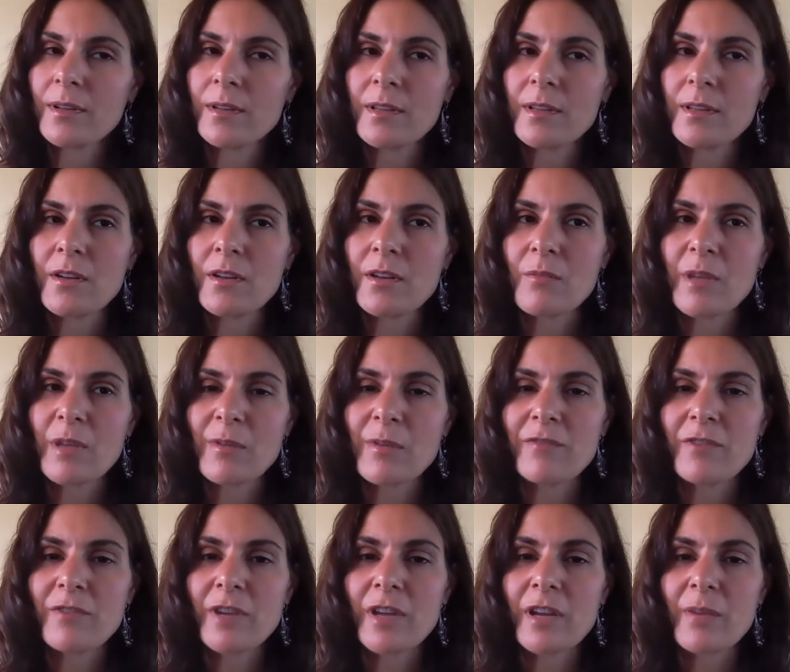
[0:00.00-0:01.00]
maybe
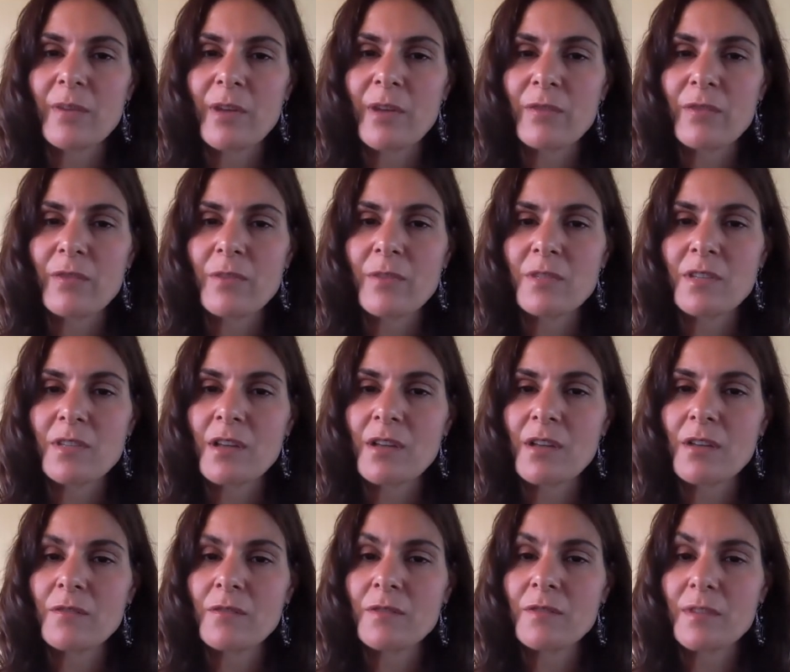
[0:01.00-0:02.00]
forget about
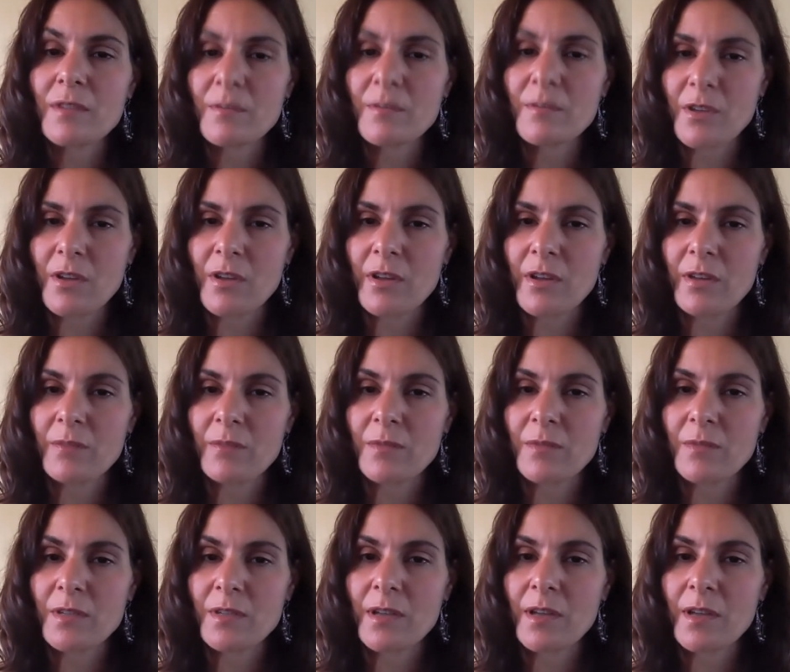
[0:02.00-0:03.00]
themselves sometimes.